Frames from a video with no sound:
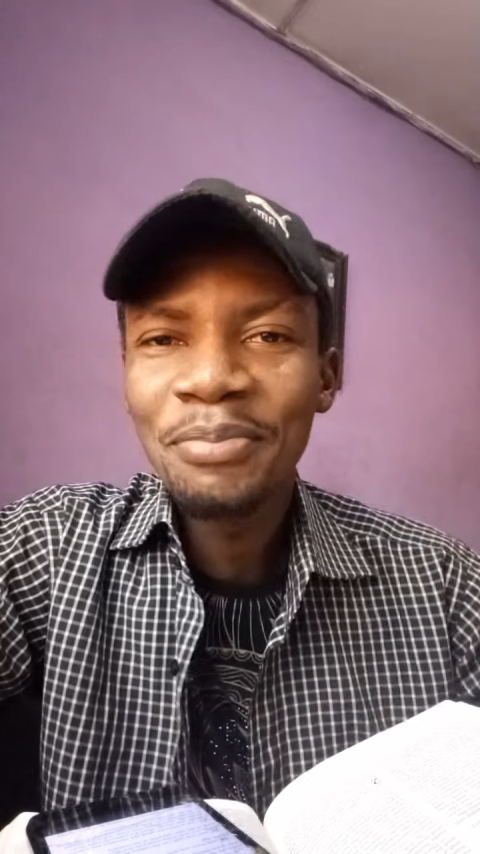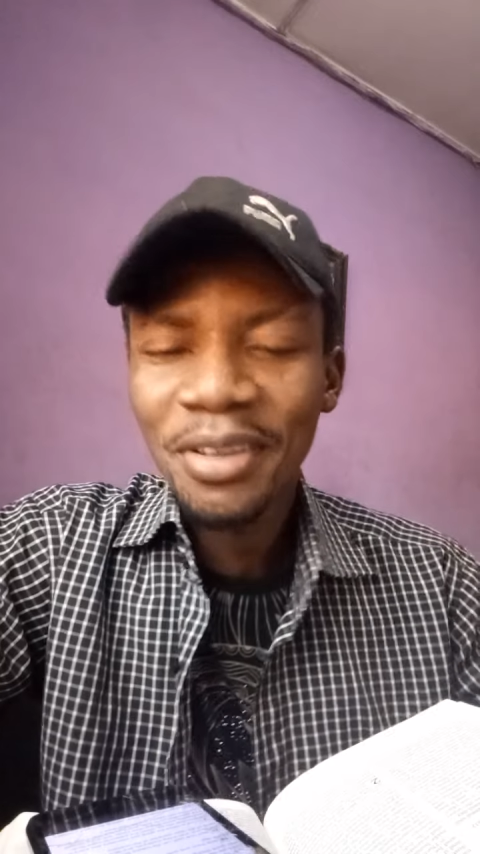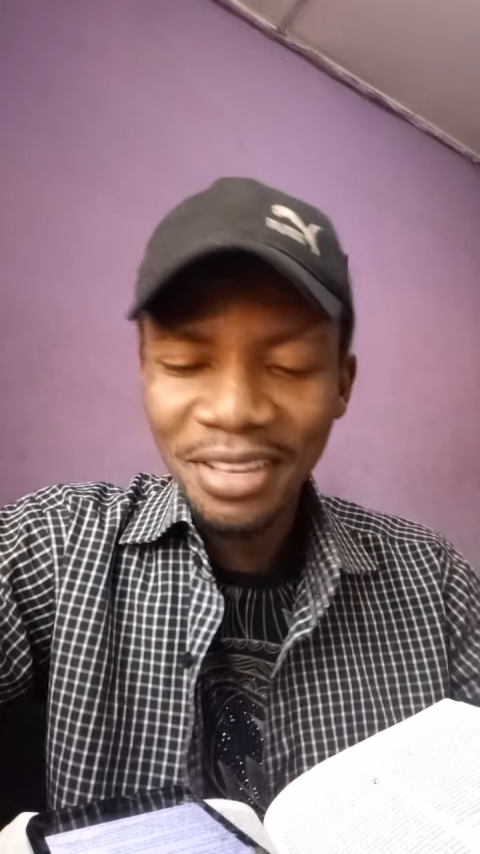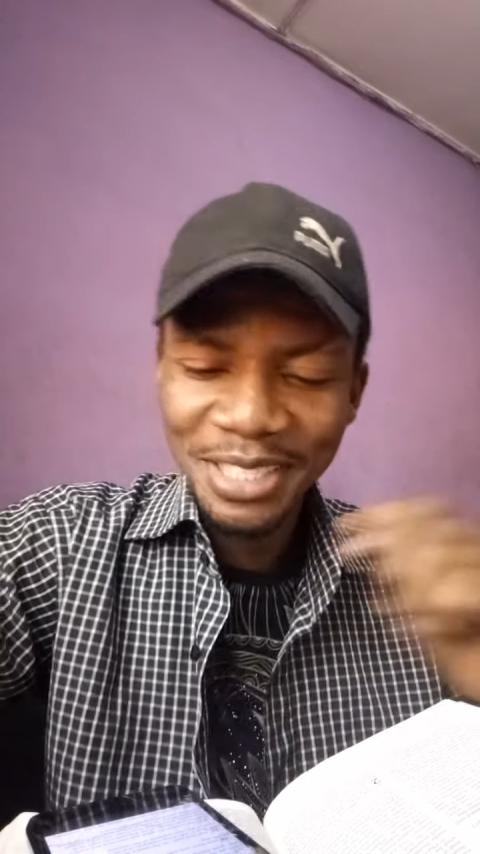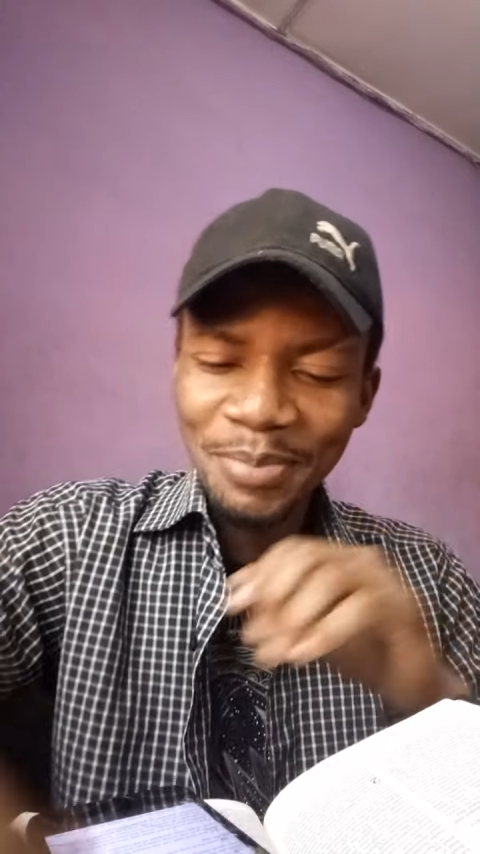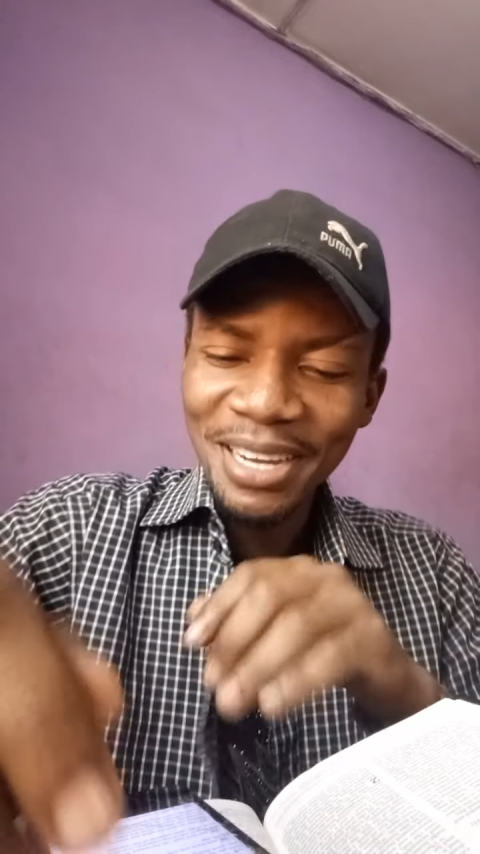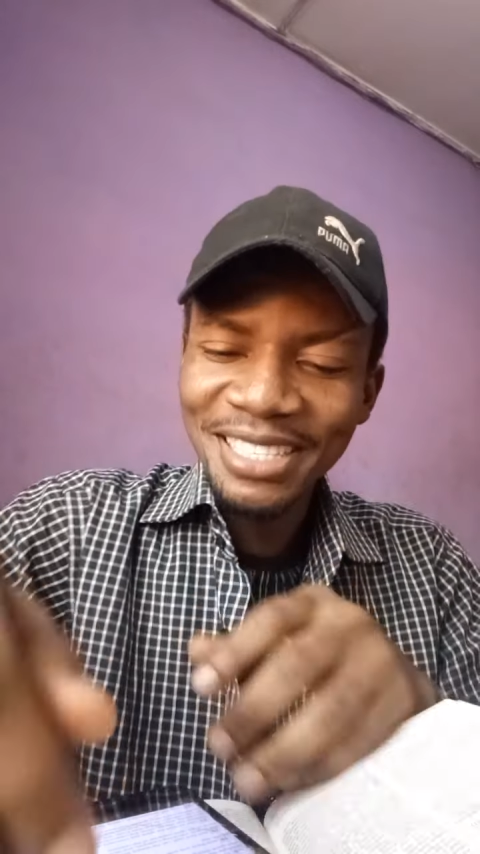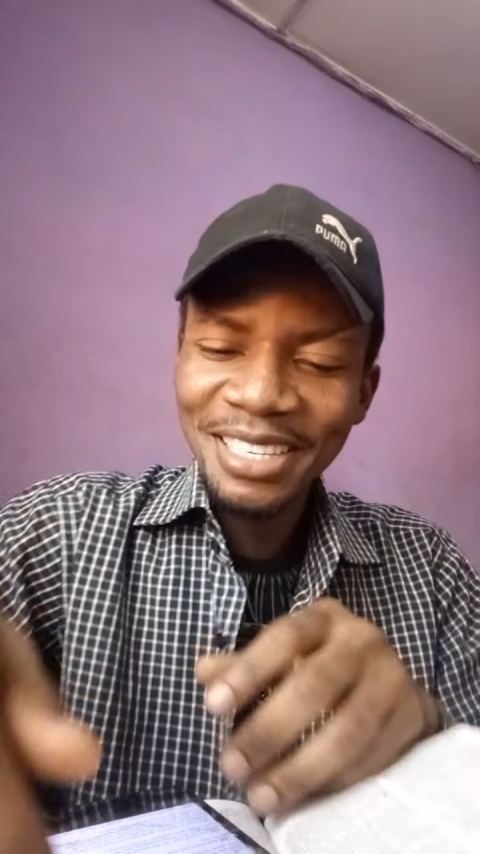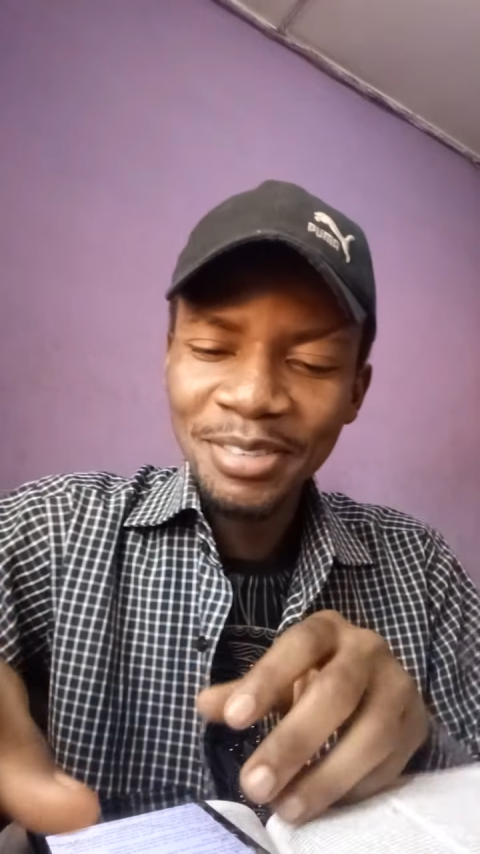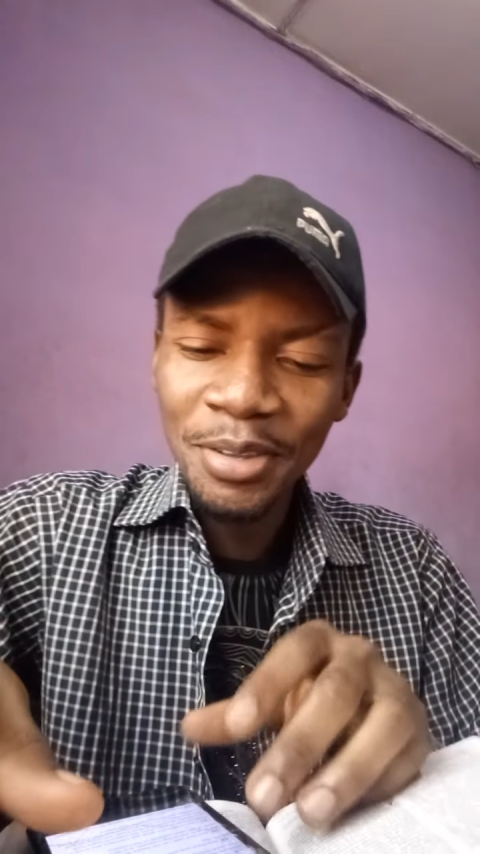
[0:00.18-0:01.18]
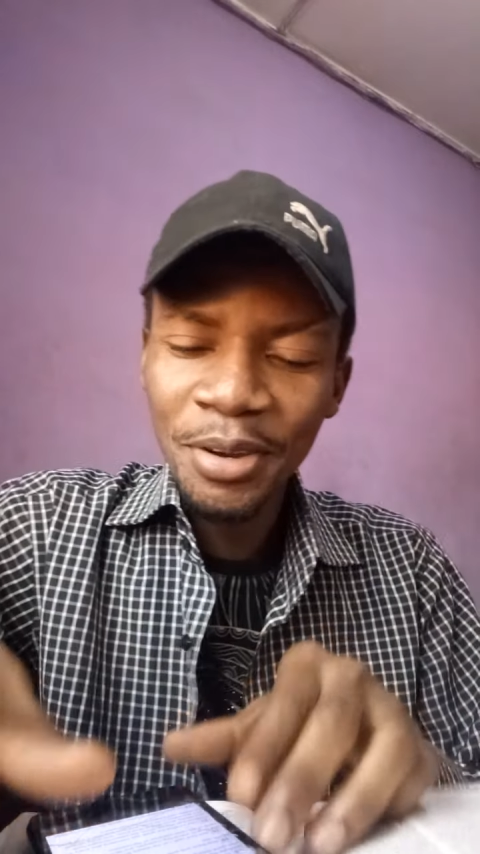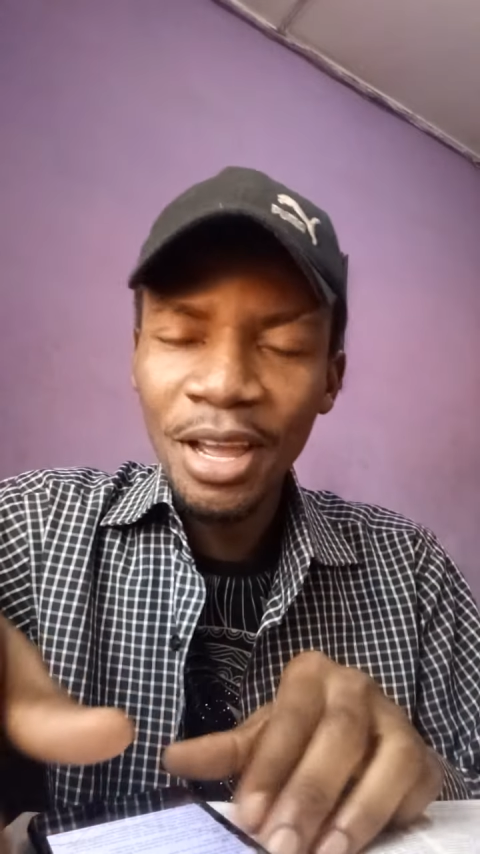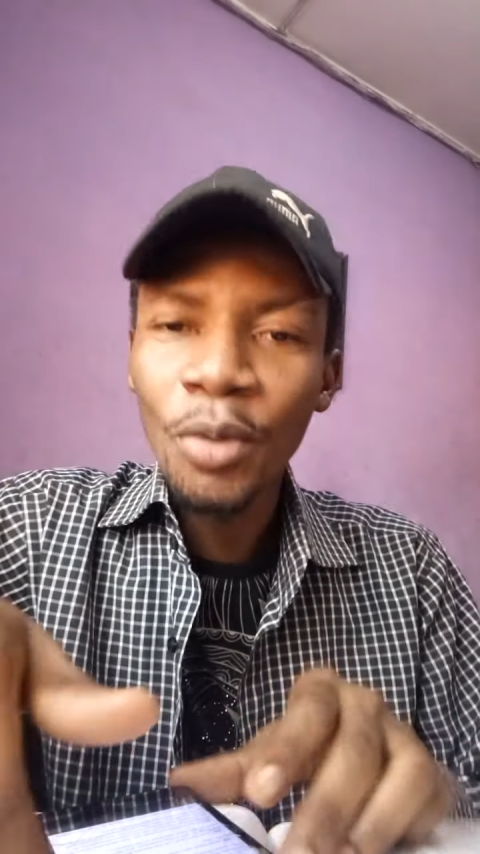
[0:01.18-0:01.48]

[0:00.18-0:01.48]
brothers and my sister,